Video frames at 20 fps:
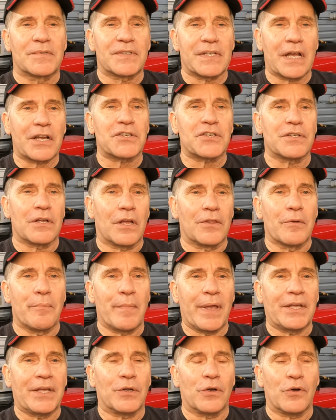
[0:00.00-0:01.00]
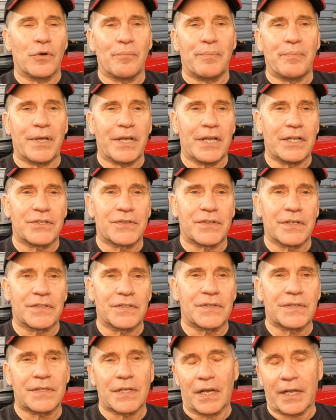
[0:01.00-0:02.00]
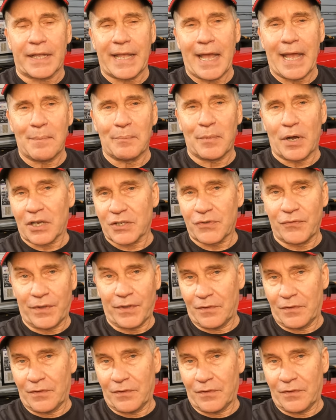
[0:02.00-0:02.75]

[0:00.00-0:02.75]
section on the main homepage that's Cambox